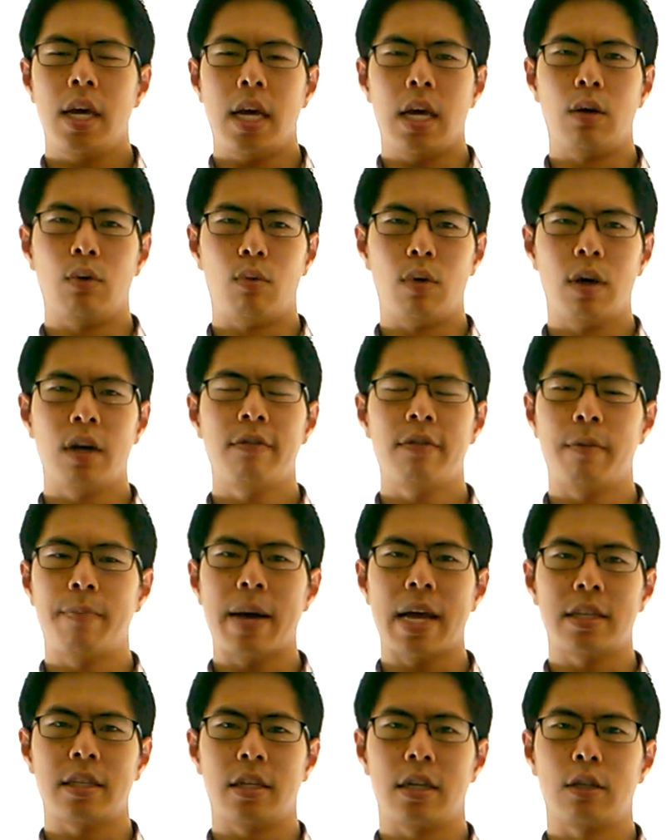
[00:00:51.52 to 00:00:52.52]
And 1 of the
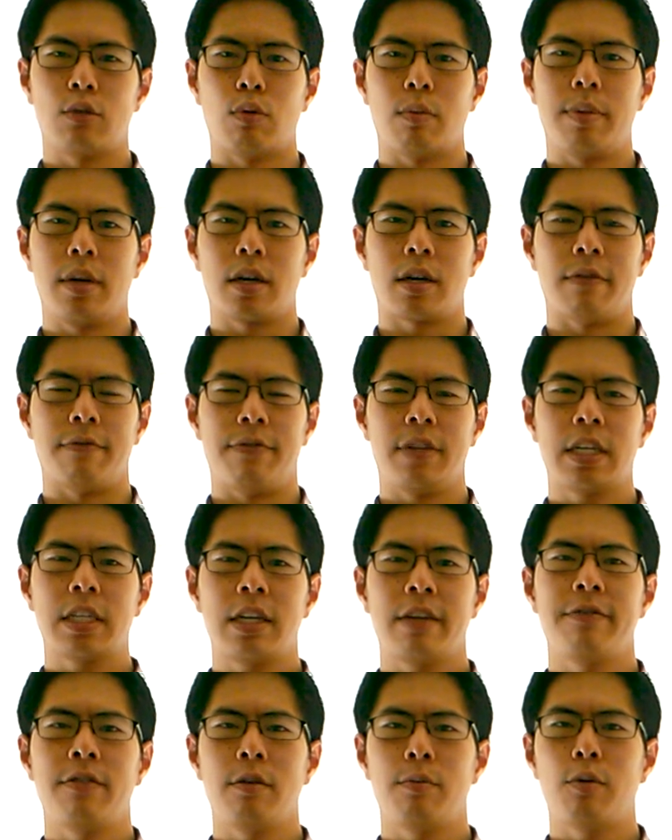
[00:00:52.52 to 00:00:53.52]
passages will be a
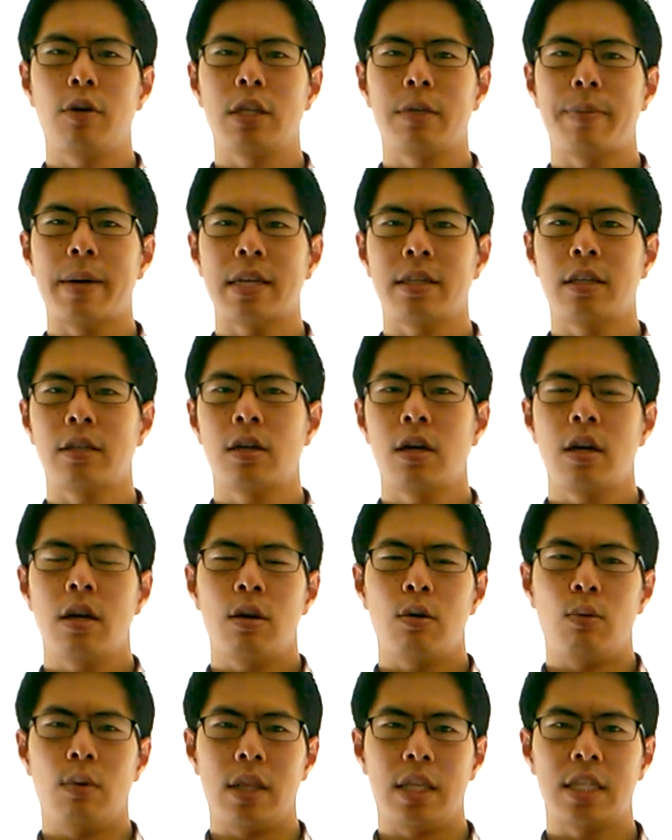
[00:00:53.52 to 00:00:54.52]
conflicting viewpoints passage
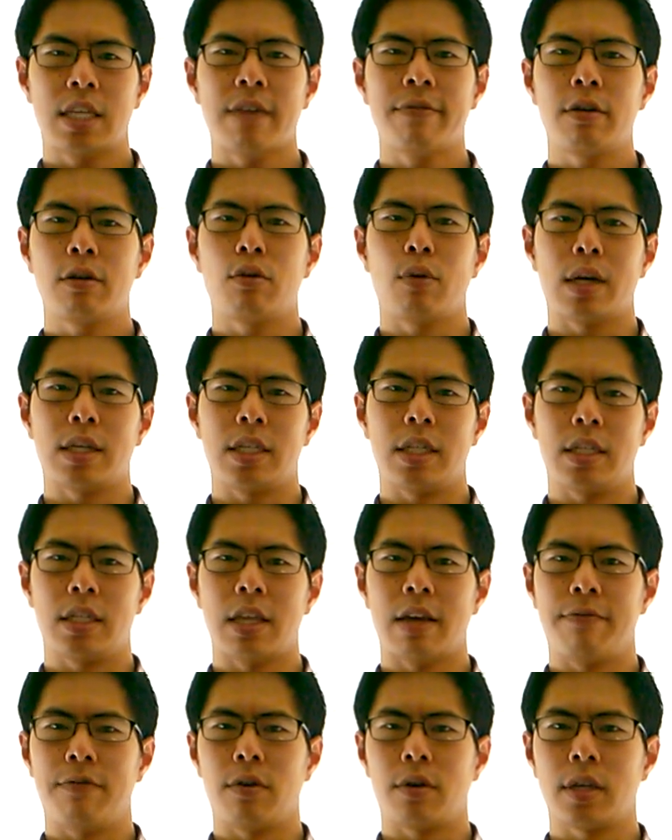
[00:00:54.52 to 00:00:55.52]
with 7 questions
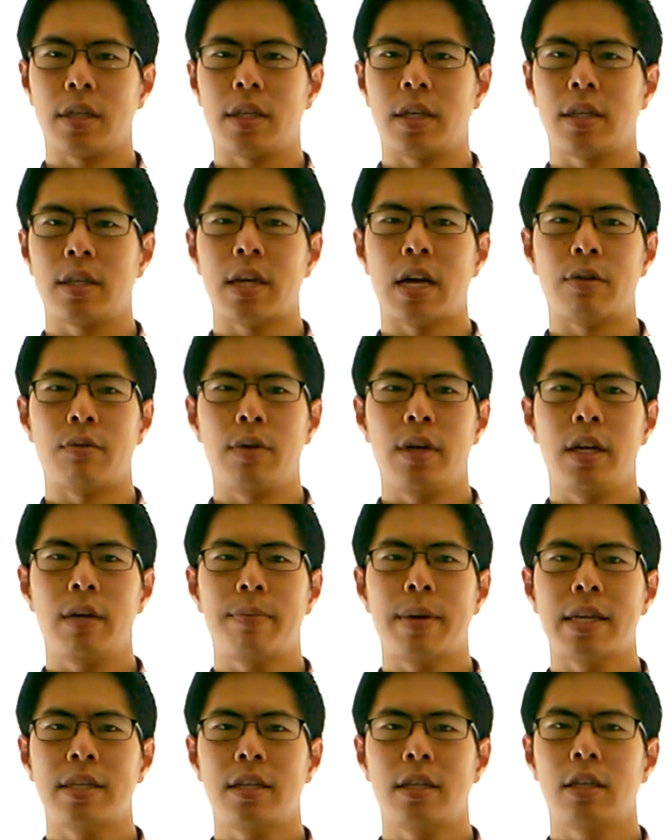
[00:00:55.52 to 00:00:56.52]
that focuses on
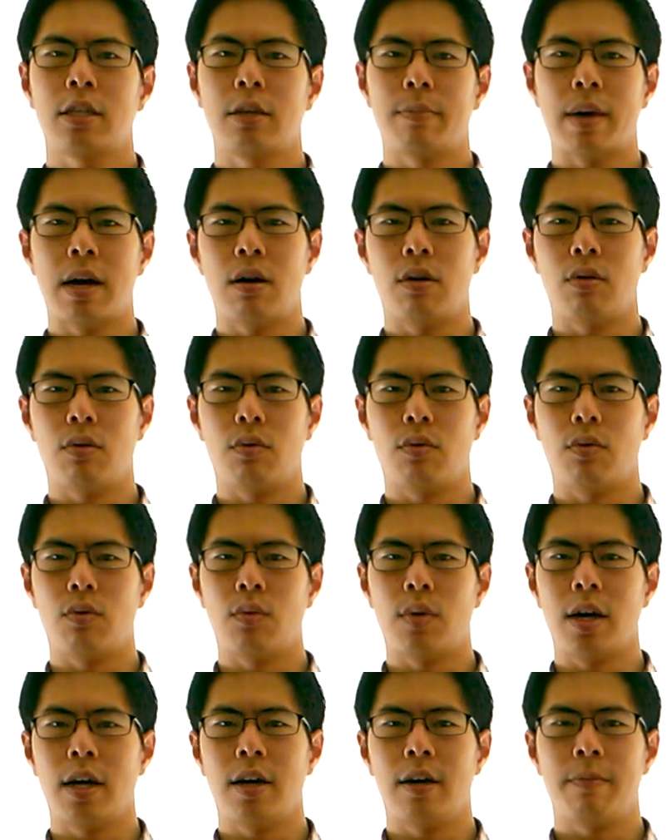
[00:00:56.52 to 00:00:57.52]
reading passages about,
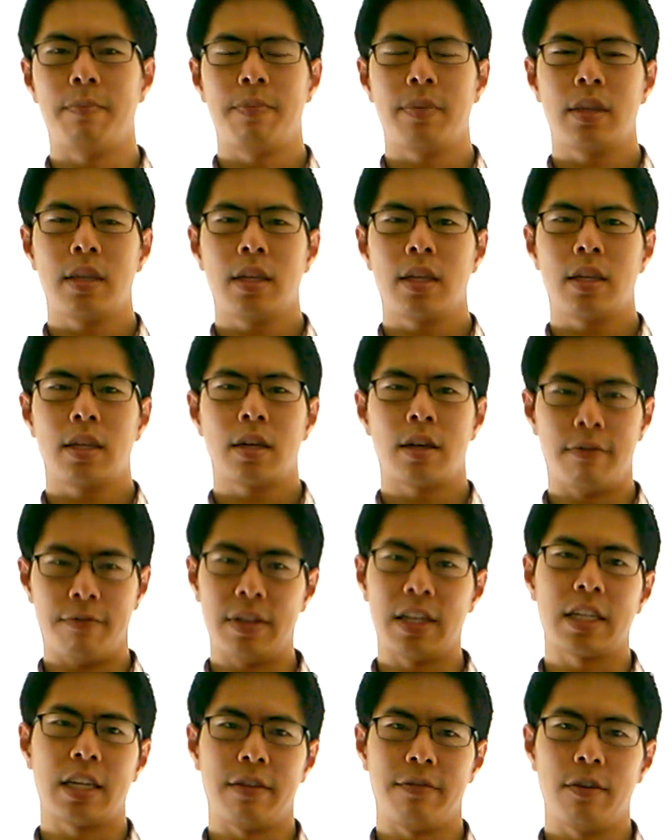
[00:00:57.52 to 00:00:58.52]
well,
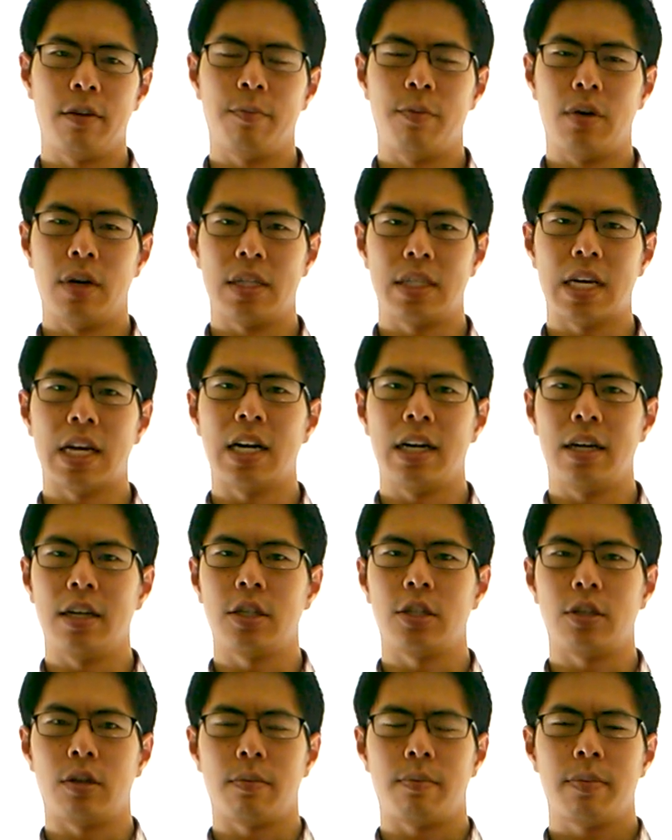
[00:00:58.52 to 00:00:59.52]
conflicting viewpoints on an
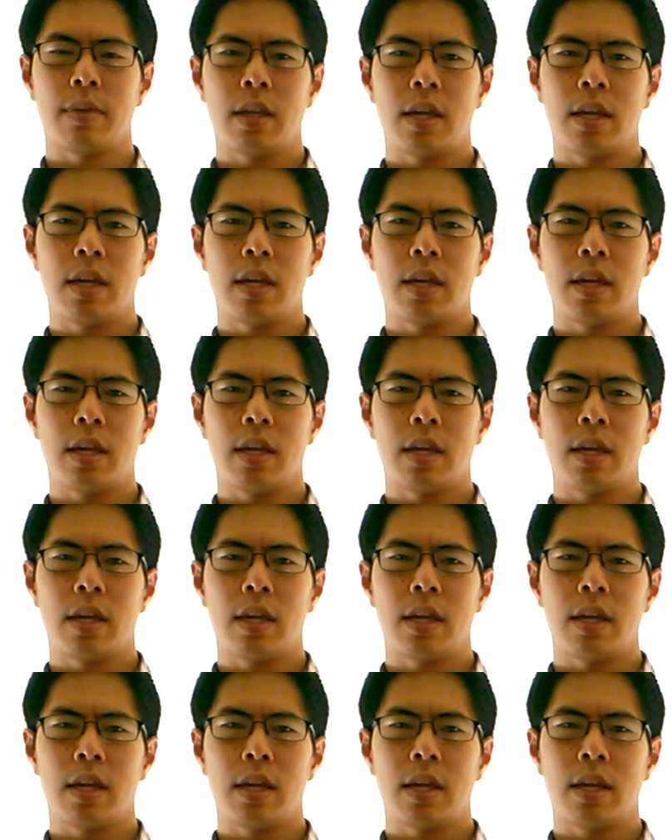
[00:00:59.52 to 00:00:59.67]
issue.